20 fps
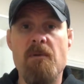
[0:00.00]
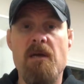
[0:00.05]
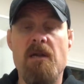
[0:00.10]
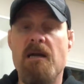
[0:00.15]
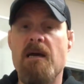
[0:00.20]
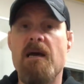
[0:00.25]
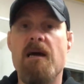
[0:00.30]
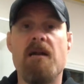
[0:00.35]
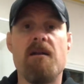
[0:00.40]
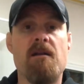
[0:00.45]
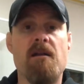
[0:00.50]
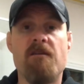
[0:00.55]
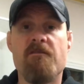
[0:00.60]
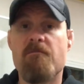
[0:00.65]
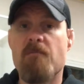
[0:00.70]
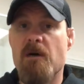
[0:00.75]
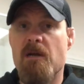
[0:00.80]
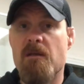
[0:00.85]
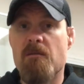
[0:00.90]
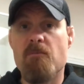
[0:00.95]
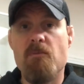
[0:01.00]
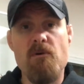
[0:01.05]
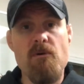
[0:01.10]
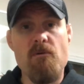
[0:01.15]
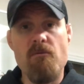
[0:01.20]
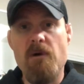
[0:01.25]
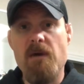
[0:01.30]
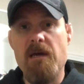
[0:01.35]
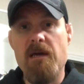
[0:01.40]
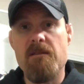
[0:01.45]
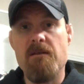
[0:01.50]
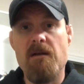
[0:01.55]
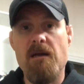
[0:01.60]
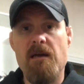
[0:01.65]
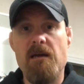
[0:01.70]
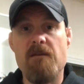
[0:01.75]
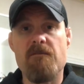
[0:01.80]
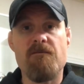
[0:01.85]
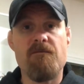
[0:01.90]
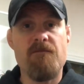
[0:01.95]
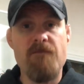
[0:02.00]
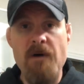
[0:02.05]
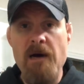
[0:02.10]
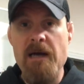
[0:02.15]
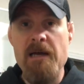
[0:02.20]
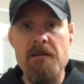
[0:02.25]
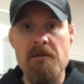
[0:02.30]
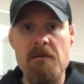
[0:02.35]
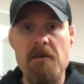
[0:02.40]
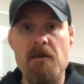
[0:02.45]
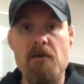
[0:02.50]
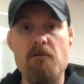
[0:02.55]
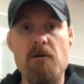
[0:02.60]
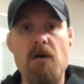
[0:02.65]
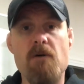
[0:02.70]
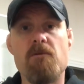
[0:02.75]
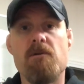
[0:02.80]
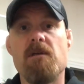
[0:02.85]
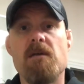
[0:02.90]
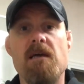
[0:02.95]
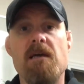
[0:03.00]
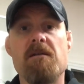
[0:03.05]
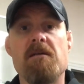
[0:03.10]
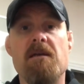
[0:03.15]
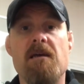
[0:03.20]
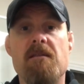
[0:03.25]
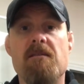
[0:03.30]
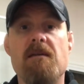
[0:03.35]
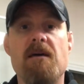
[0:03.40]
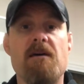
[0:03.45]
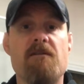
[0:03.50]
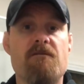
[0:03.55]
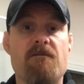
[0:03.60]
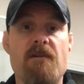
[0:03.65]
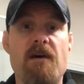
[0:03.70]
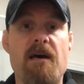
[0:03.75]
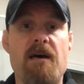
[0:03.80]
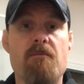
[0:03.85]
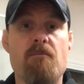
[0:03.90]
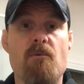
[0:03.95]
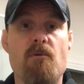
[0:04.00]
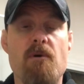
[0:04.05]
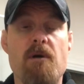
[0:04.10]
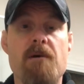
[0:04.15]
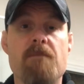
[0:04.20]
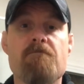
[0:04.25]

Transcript: and I had enough money put away that I could finally go out and get that Fatboy.